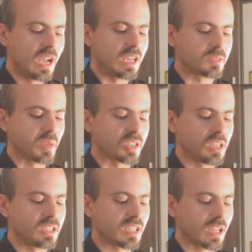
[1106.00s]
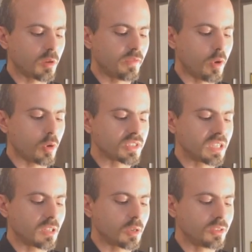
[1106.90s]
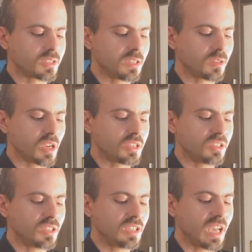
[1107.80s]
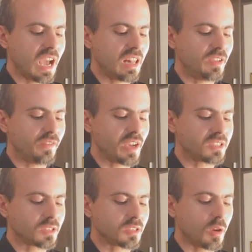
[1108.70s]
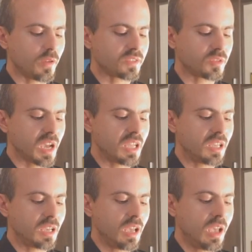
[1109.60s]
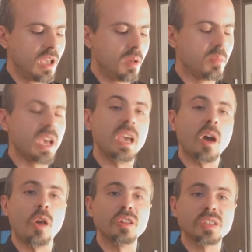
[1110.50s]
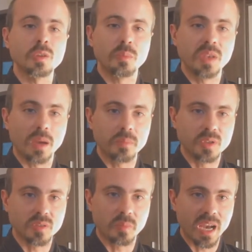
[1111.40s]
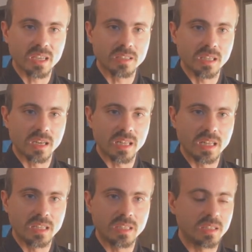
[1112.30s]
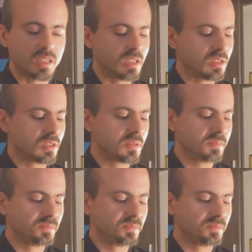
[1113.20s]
Especially that our focus and concentration in the early phases of training may also be abused by external entities.